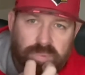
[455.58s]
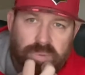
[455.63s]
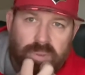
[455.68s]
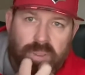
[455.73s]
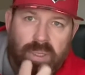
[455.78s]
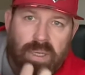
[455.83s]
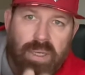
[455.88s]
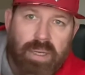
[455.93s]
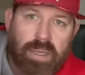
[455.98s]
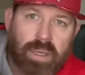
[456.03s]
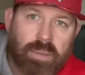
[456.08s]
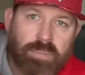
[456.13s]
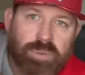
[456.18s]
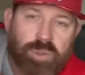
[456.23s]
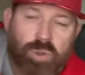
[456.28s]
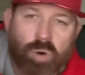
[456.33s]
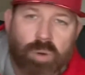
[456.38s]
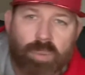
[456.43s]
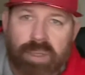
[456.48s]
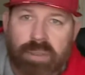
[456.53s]
uh,
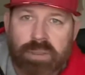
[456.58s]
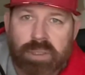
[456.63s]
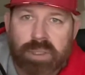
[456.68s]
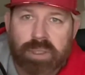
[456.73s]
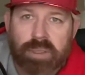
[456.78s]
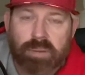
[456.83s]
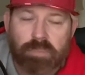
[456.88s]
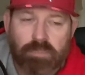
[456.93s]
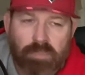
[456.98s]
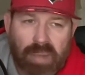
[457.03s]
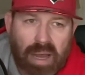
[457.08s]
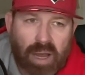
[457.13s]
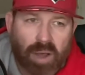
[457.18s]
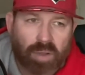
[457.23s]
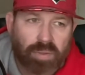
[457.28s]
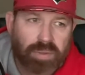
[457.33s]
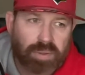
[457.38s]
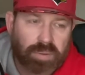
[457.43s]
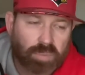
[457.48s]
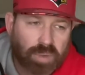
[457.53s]
absorb into your
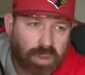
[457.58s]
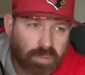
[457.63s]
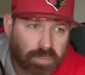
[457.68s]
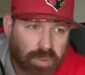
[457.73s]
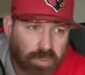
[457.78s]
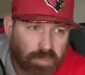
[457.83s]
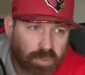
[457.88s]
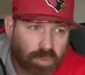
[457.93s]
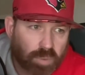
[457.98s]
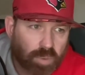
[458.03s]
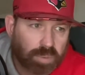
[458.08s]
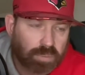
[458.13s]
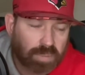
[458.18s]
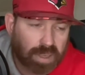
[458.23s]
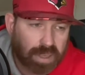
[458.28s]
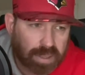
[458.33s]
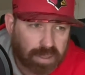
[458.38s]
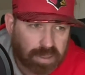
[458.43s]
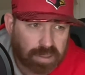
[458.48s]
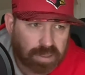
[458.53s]
mouth. And I remember when
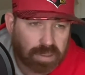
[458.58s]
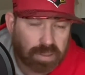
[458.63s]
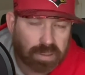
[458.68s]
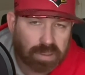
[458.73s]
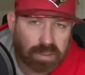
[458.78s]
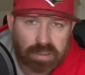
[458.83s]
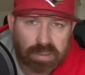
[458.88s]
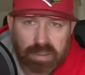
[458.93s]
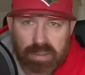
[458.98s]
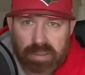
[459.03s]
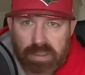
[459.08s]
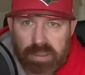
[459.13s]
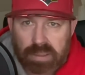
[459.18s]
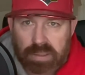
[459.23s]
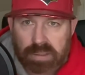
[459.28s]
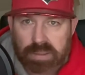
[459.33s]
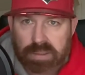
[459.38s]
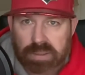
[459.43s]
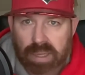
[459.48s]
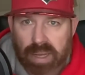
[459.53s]
my
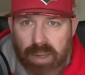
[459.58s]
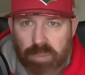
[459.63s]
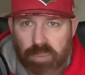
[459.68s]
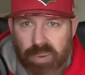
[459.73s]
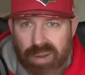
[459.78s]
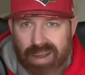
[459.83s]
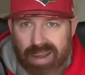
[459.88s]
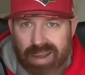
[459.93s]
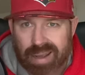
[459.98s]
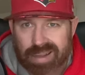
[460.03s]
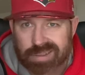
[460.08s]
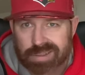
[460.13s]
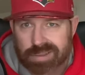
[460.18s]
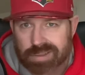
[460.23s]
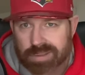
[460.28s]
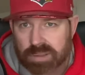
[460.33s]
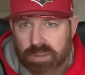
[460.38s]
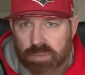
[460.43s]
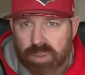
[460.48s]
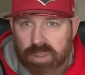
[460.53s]
Dad passed. It was
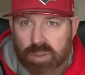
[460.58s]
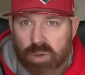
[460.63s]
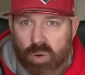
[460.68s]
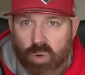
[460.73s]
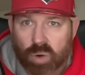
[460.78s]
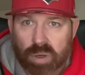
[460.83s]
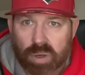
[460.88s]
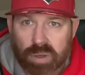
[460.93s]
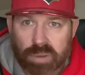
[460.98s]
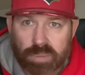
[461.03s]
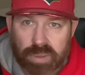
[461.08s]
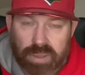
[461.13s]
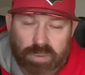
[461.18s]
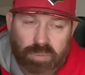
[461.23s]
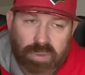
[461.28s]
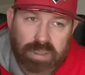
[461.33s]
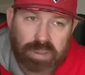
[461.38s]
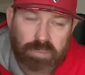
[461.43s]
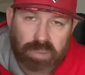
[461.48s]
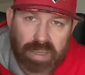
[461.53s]
a little bit gory, but
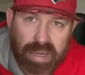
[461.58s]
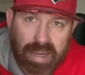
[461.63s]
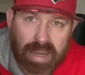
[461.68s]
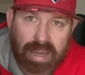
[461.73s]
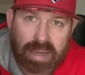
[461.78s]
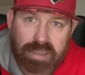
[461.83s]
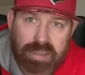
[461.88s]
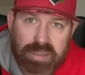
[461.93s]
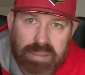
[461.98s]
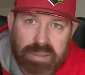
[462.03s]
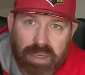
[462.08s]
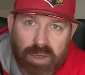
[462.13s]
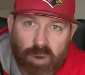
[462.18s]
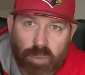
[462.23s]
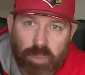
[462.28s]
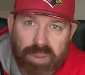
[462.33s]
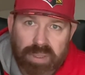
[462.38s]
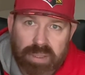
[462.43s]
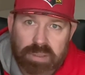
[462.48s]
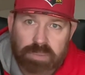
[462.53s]
when he passed, I
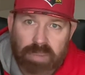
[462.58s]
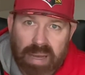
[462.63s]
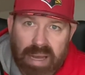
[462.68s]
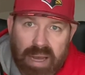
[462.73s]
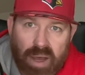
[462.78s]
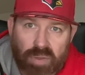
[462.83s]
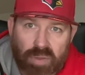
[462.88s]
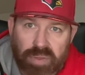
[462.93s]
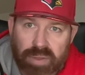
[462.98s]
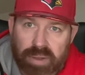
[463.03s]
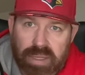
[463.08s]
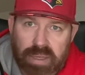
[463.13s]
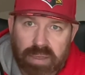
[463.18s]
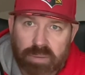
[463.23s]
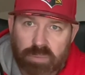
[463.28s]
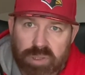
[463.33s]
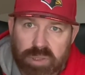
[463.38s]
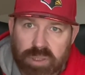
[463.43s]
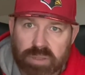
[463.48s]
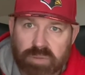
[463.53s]
opened his mouth and it
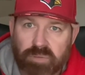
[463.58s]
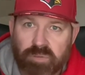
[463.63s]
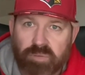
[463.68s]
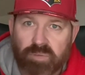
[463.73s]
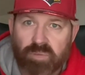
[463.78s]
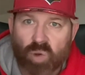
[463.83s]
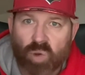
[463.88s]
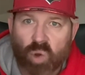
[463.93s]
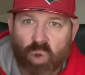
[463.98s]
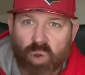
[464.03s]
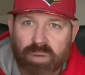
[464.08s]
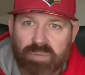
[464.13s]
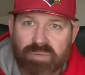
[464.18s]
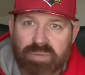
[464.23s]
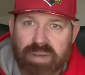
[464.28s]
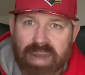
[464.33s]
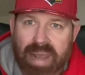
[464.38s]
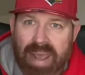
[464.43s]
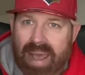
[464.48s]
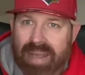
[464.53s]
was just full of
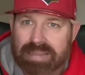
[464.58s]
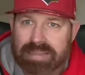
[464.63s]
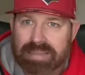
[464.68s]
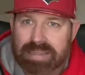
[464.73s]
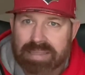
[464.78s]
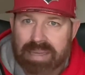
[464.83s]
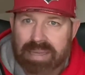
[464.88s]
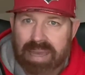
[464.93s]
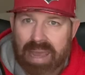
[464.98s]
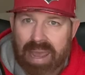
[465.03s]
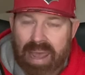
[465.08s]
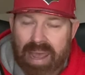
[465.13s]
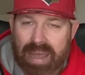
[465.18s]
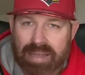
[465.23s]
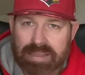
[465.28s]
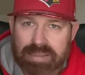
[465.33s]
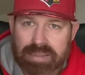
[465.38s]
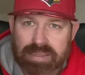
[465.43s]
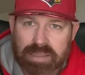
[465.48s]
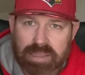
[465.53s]
nasty
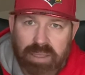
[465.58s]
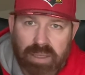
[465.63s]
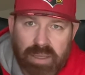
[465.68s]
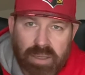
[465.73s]
ass